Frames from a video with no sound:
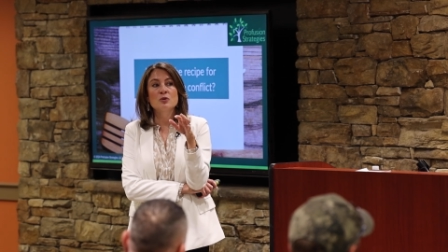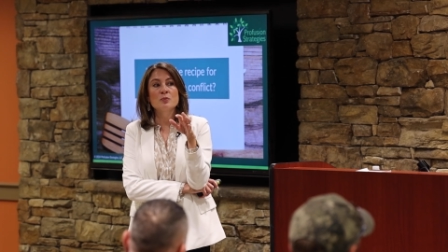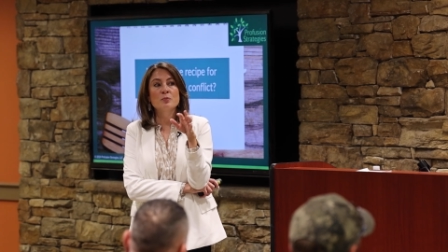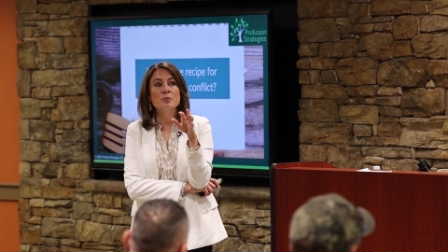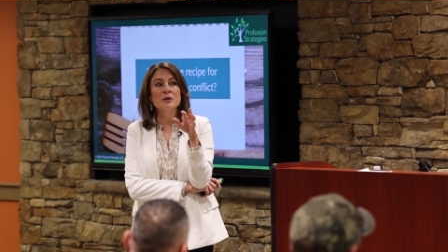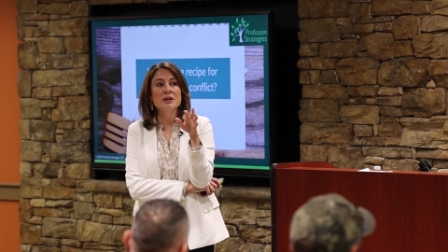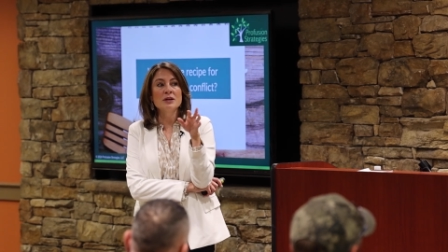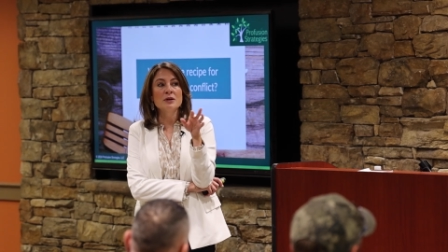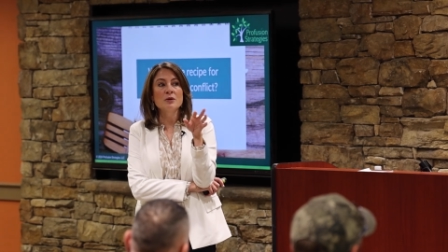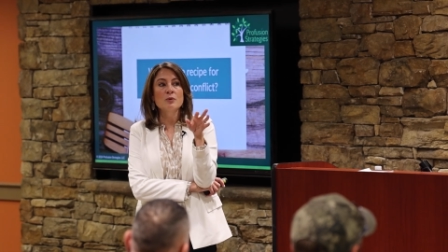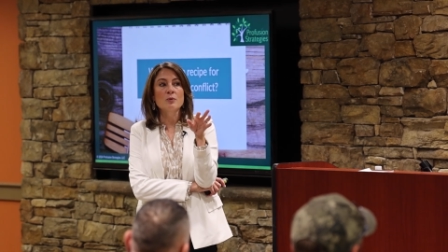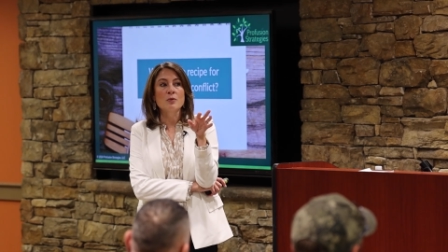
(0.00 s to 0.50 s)

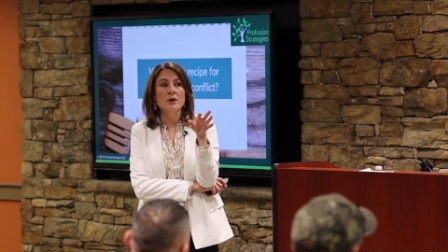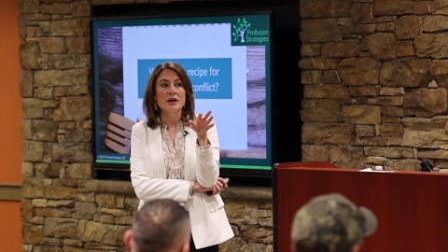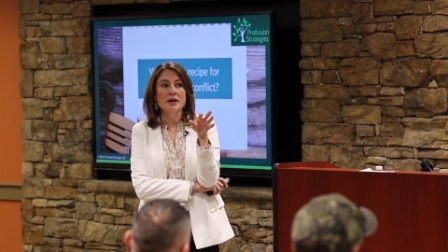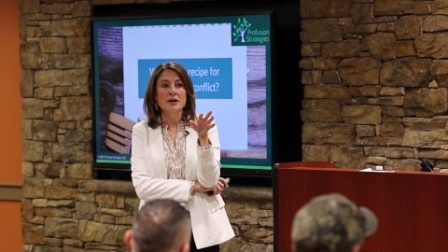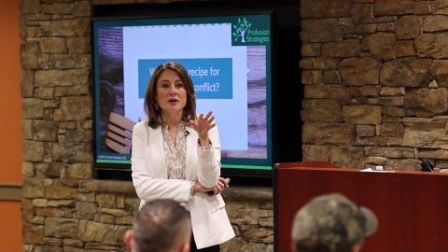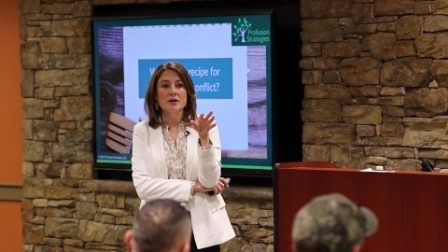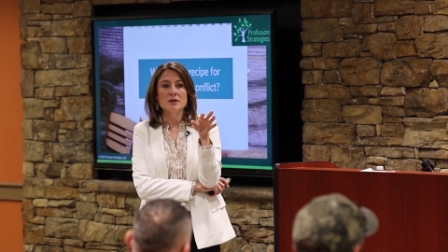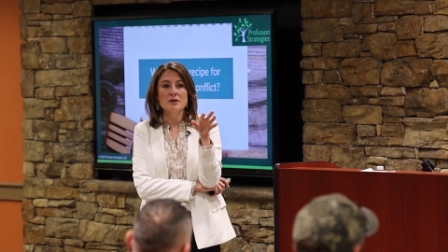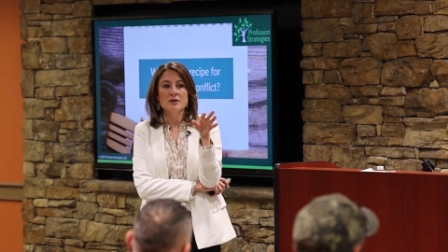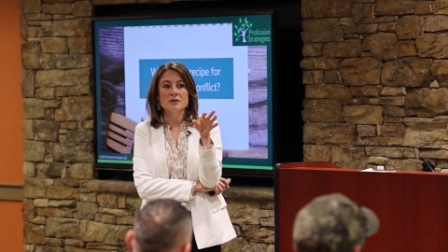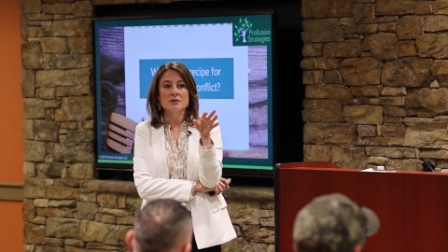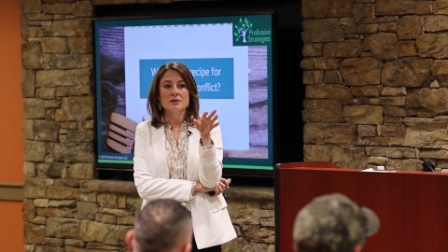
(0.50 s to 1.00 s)
Be
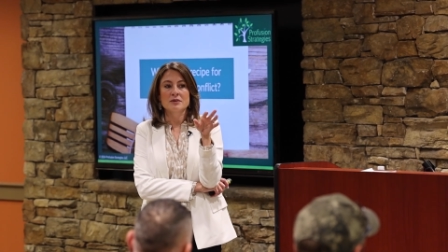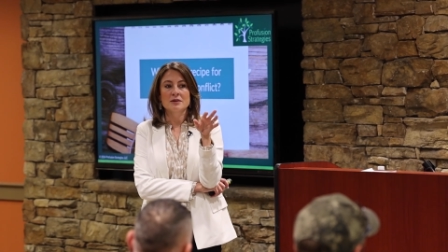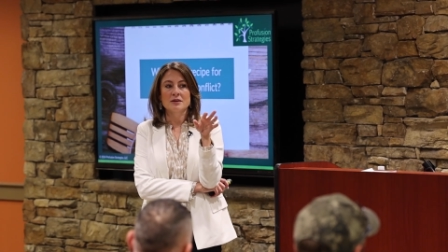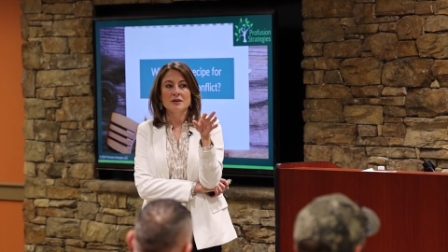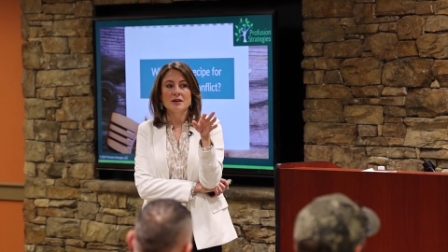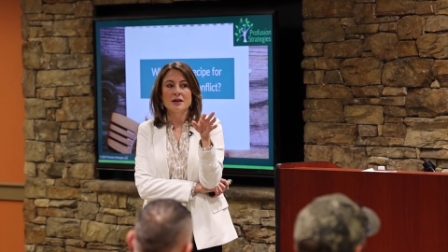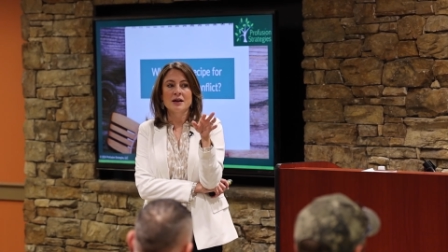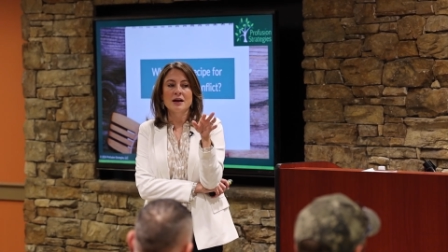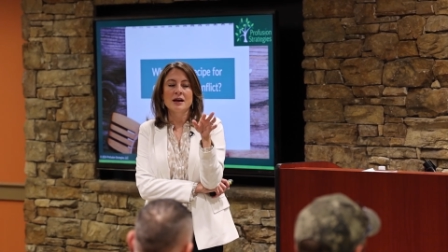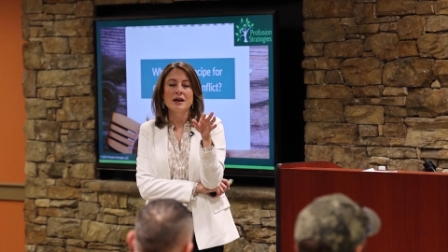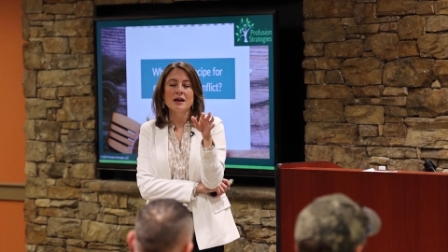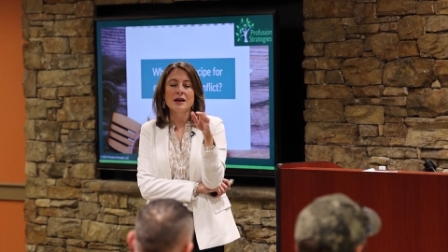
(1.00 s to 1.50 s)
aware.
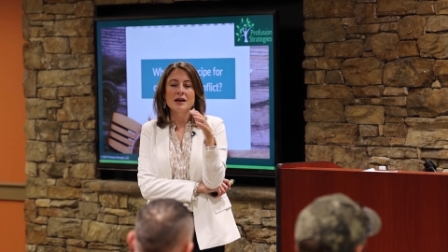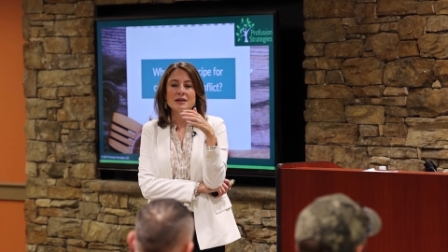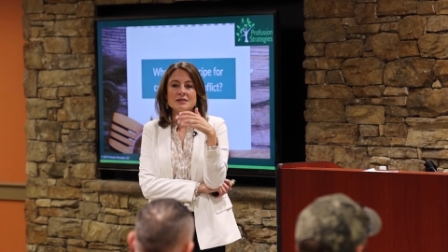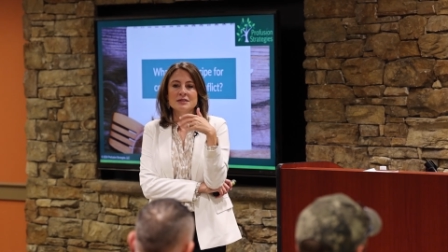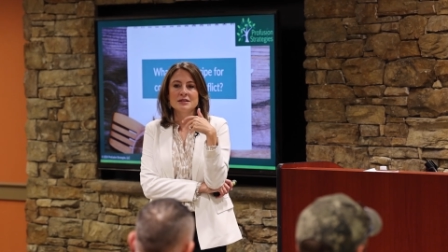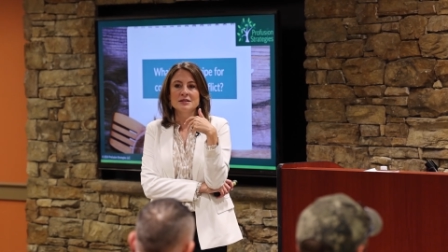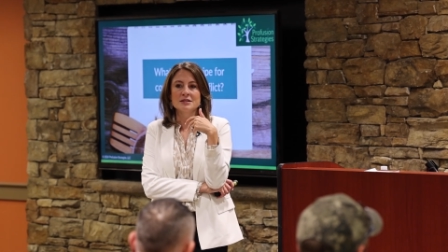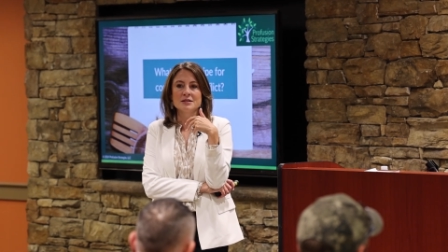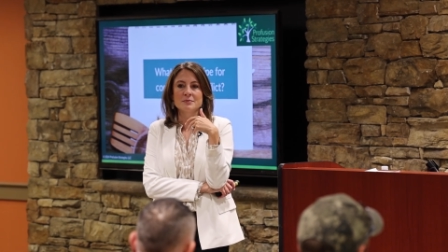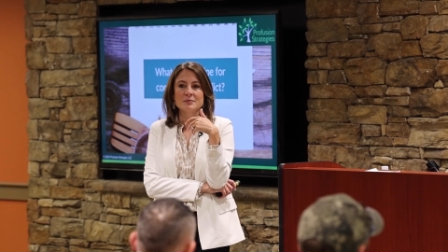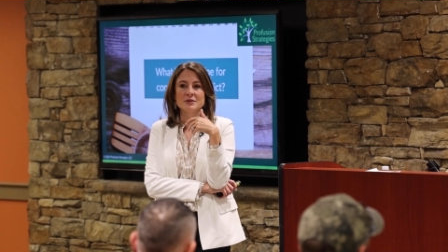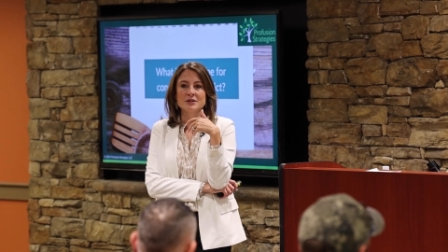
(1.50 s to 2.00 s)
I
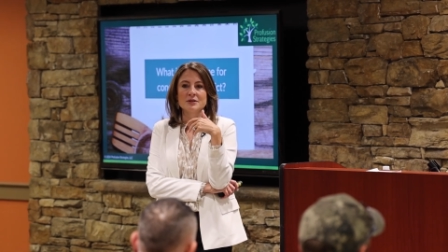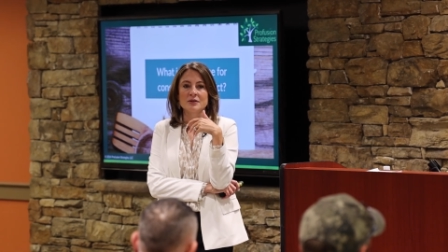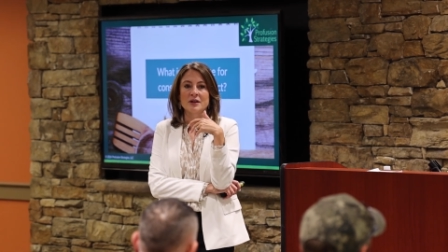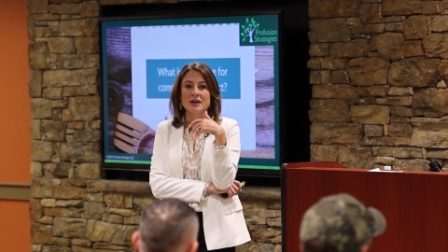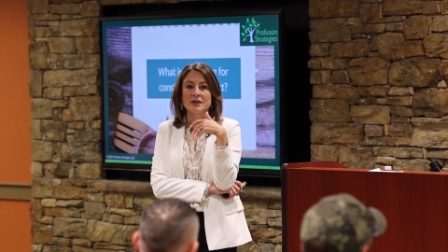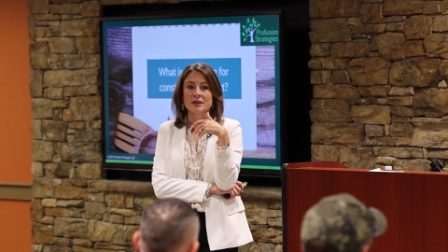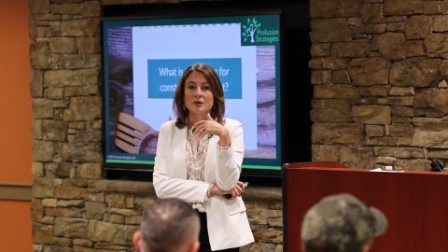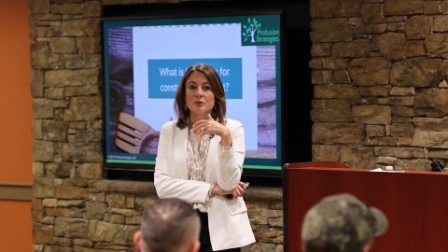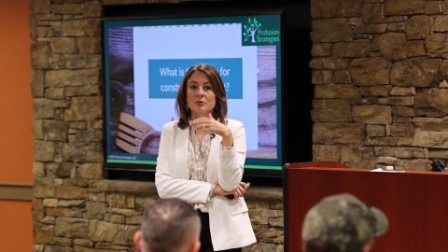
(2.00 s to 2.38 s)
tend to be like